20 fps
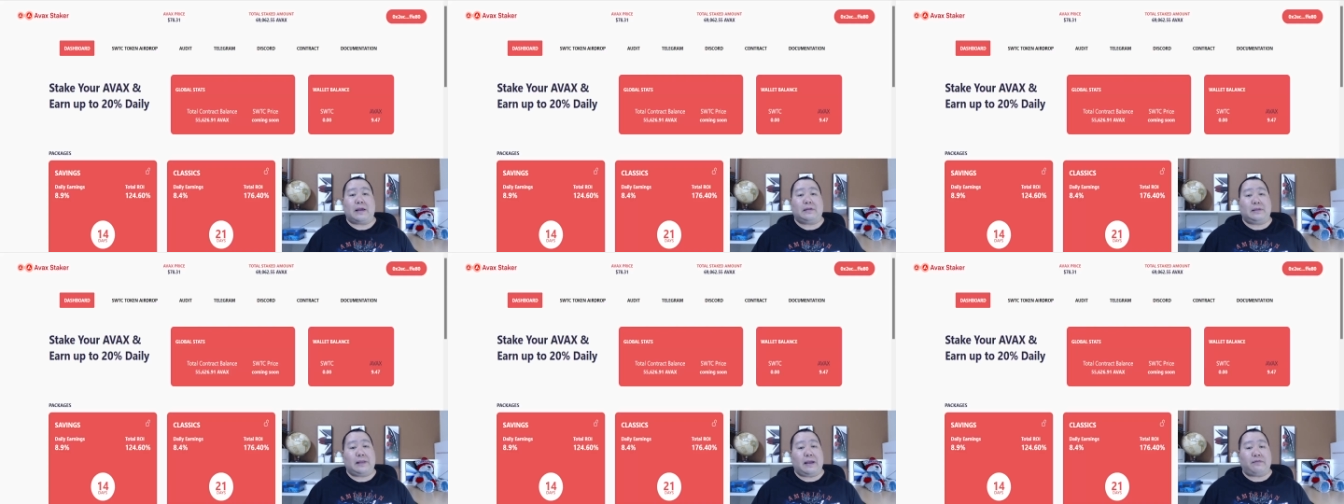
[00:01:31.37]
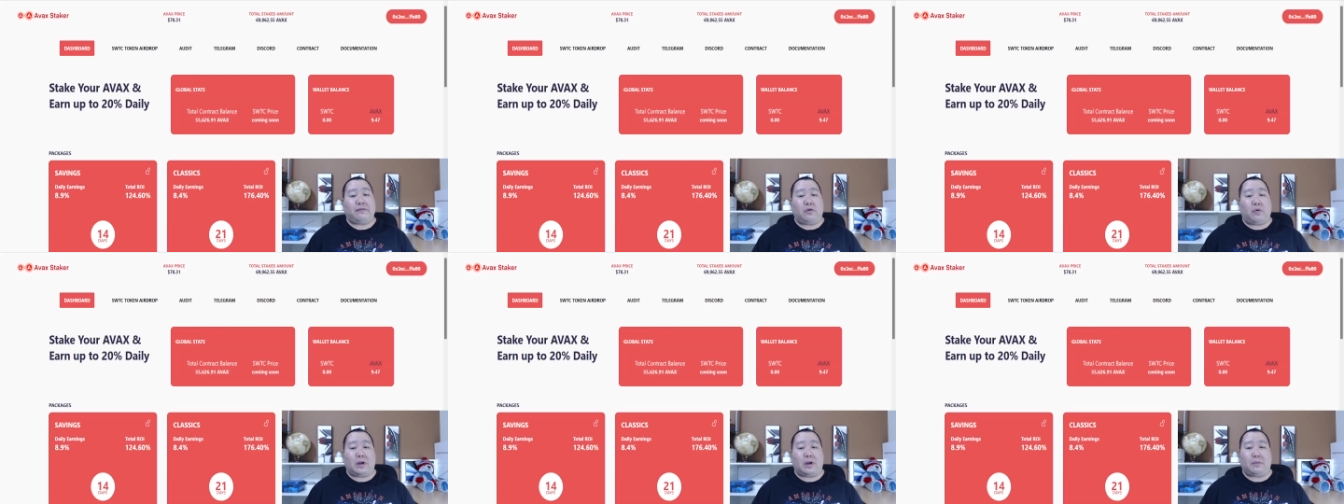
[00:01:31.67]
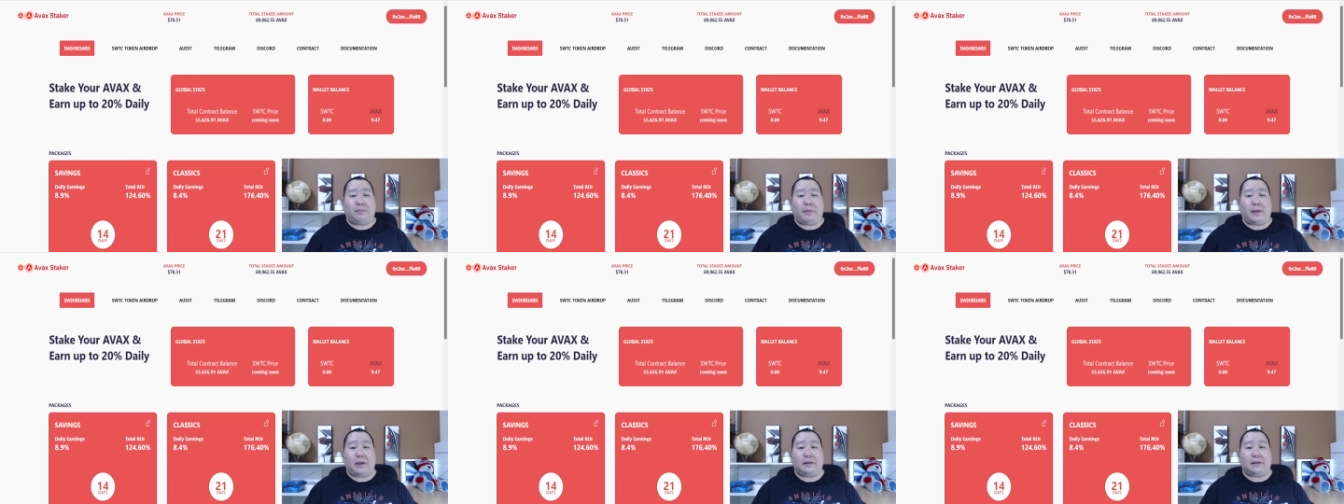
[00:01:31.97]
definitely want
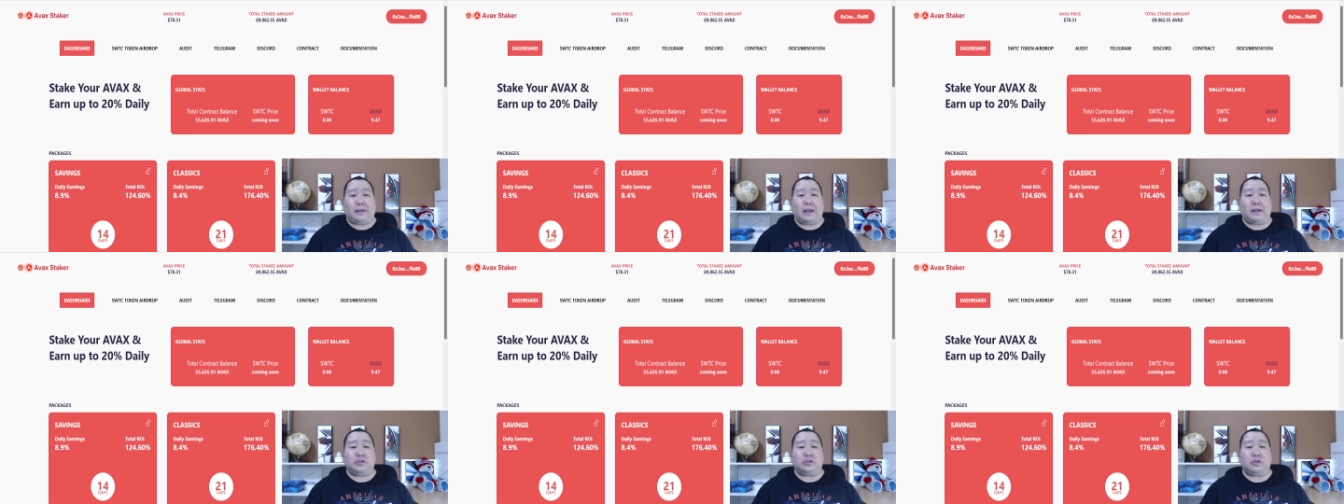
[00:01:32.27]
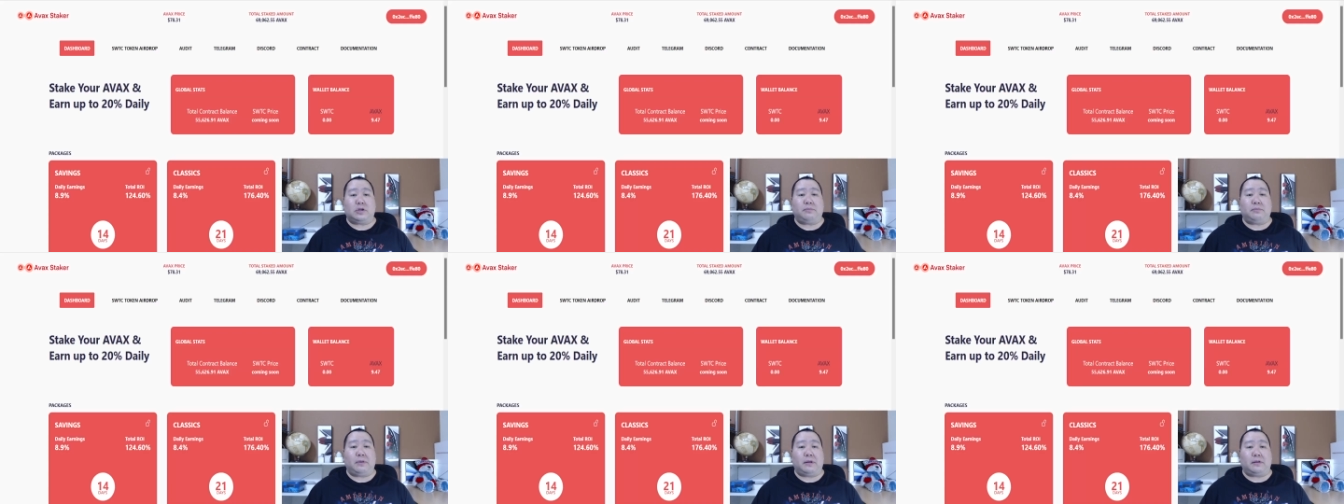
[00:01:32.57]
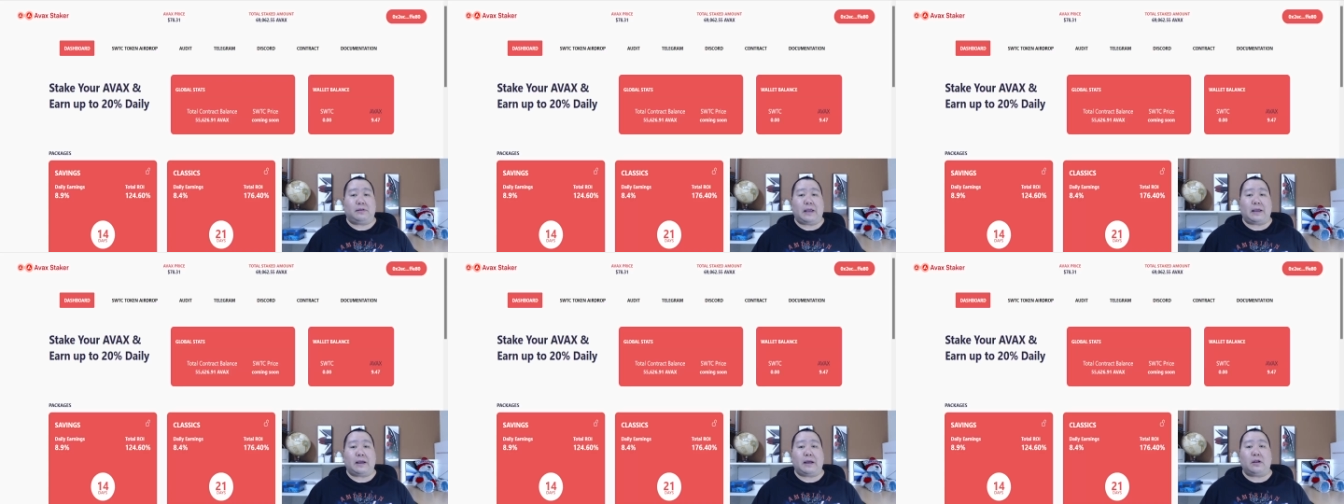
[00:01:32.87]
to pay attention
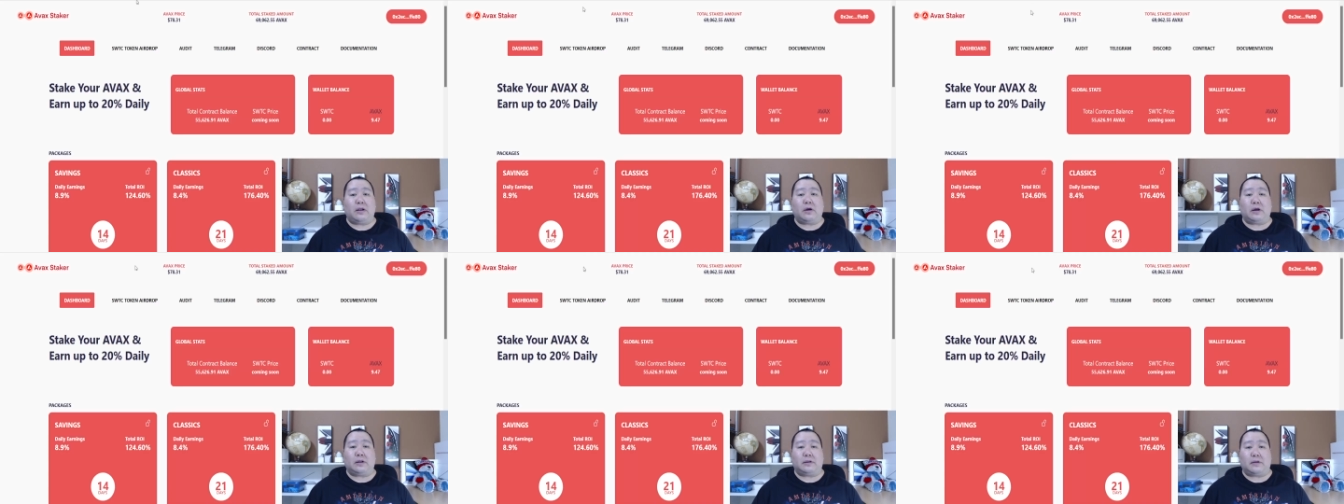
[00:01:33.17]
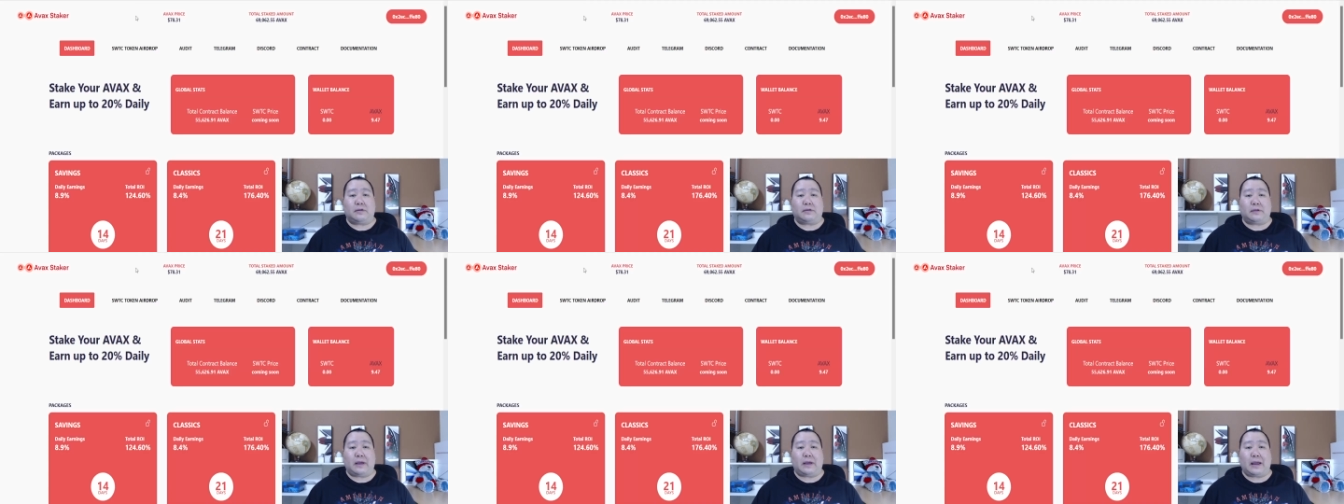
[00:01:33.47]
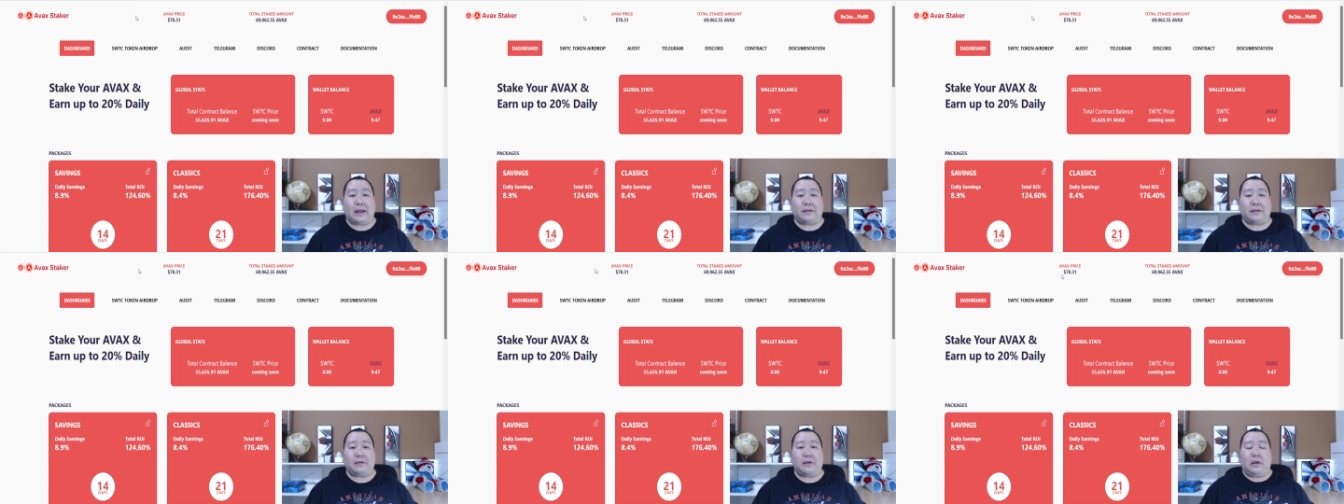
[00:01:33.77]
because take a look at this
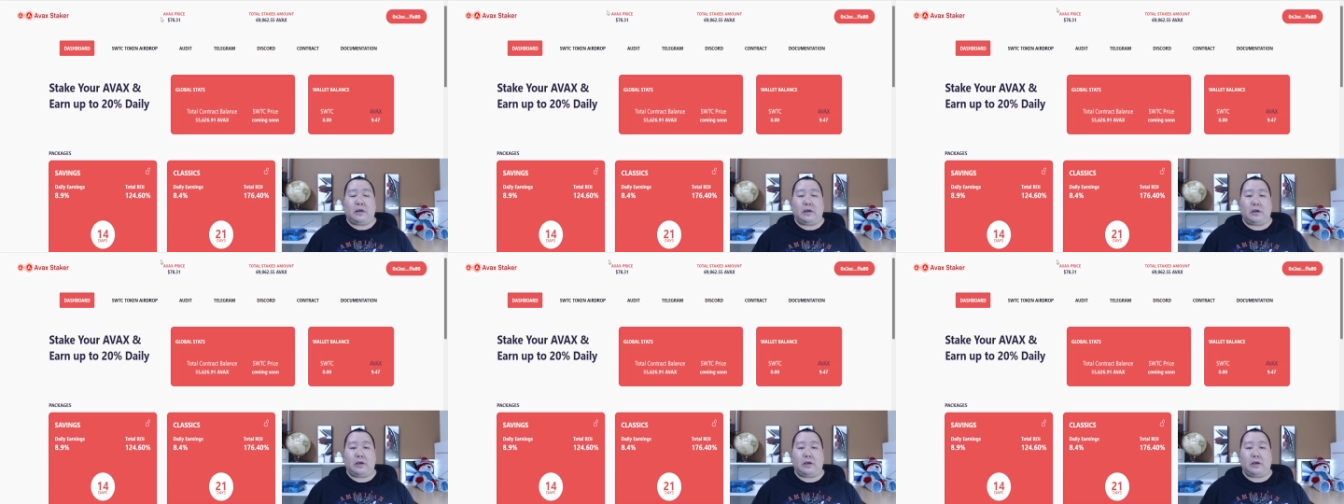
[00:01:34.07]
guys.